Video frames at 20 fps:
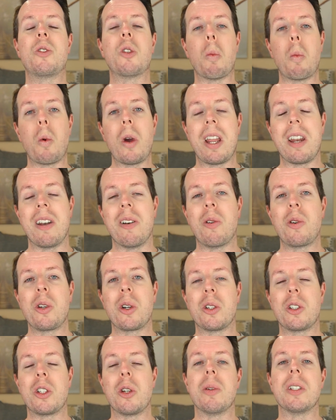to win, all you
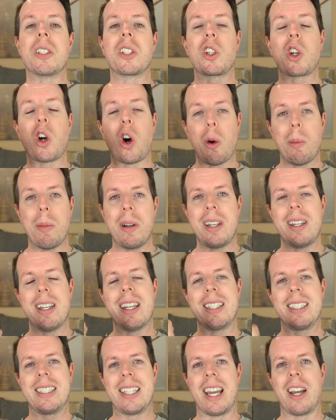got to do is
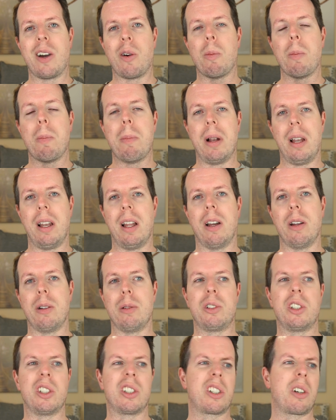comment down below.
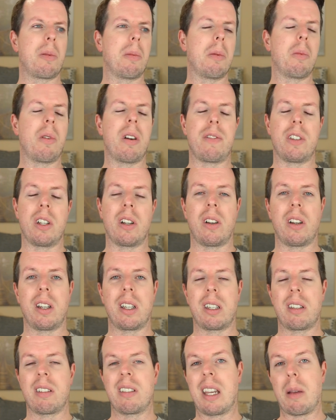Just comment whatever you
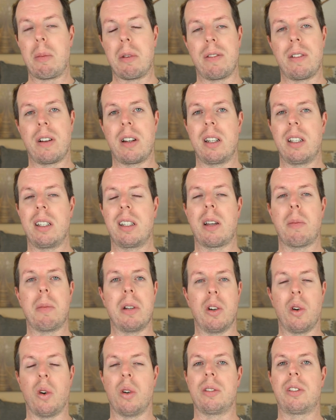like. Can be funny, can be
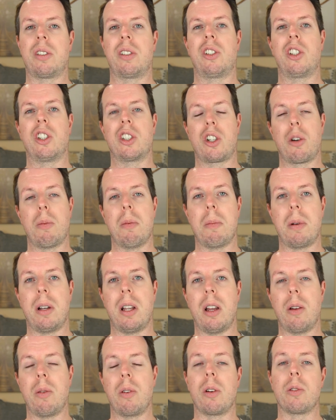not. Just comment
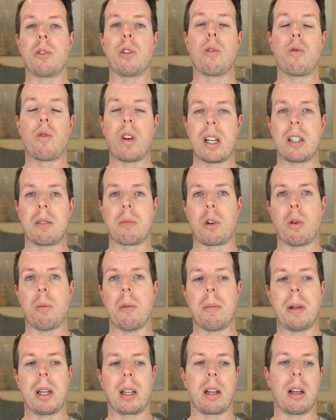below and I'll do a random
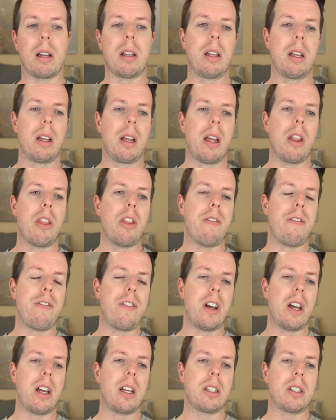comment picker. The
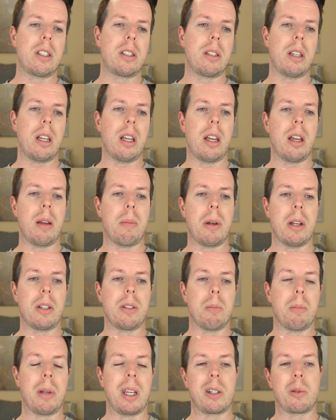first
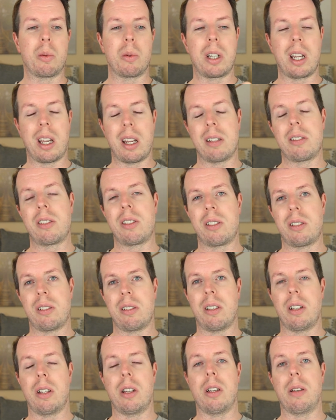person picked will get
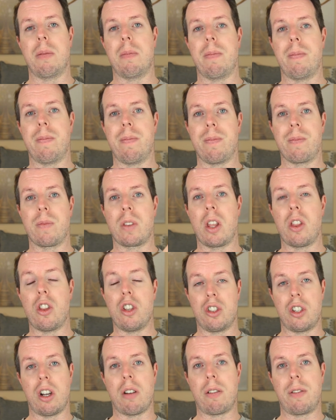the
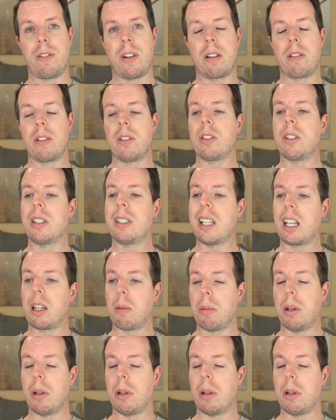Zara fragrance. The second